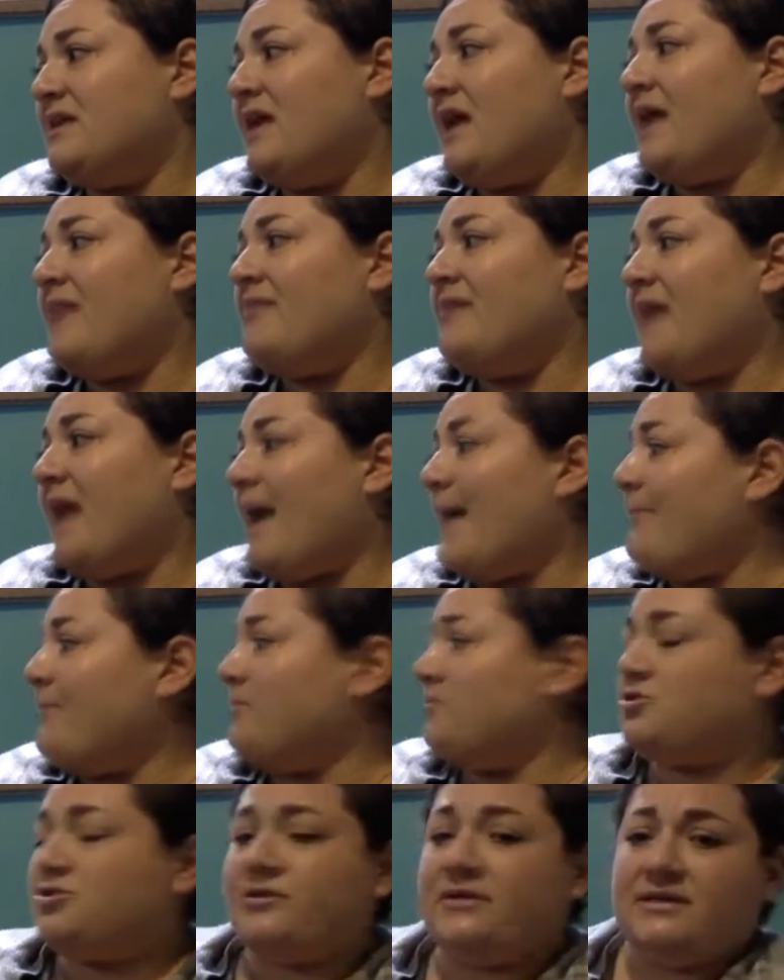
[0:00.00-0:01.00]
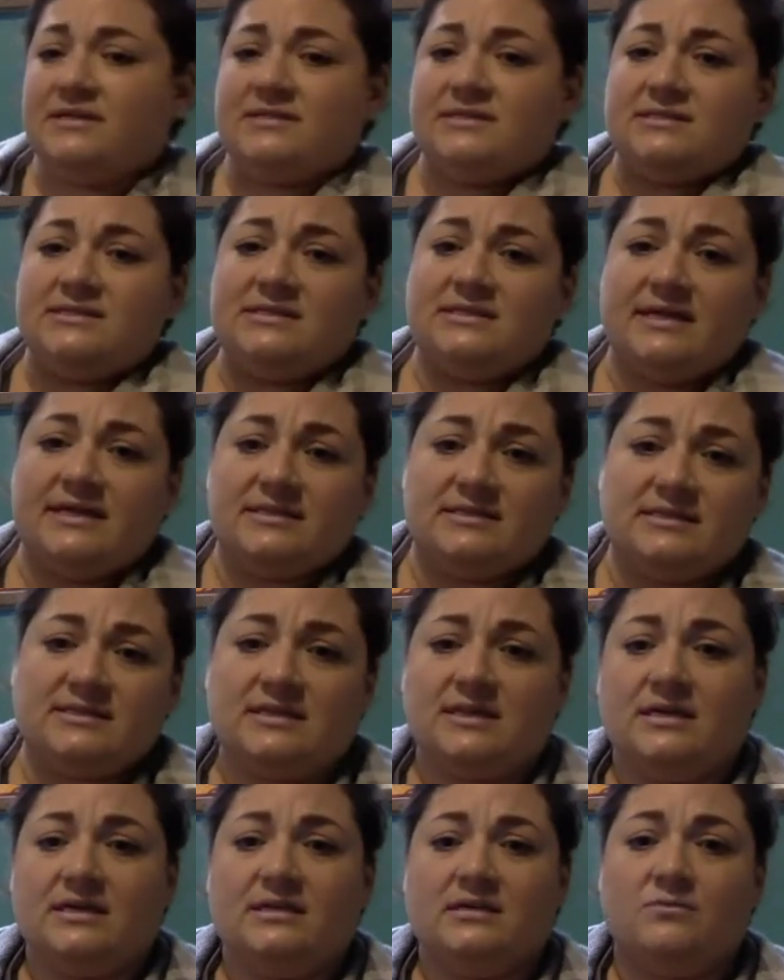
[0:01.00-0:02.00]
and the apple trees
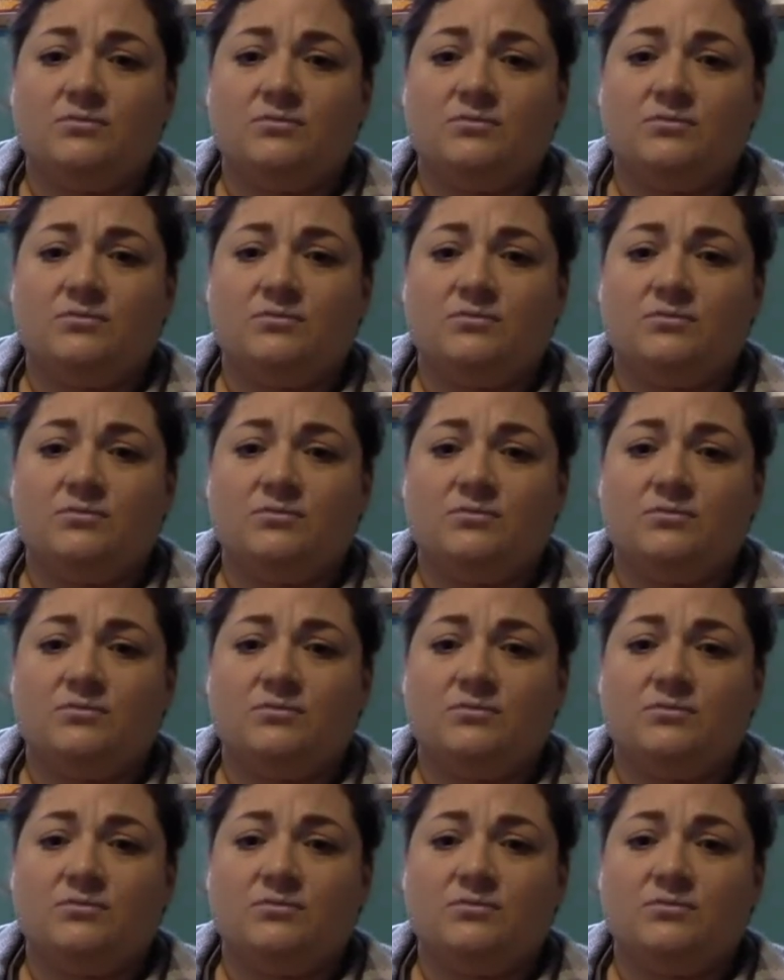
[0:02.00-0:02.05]
dancing in the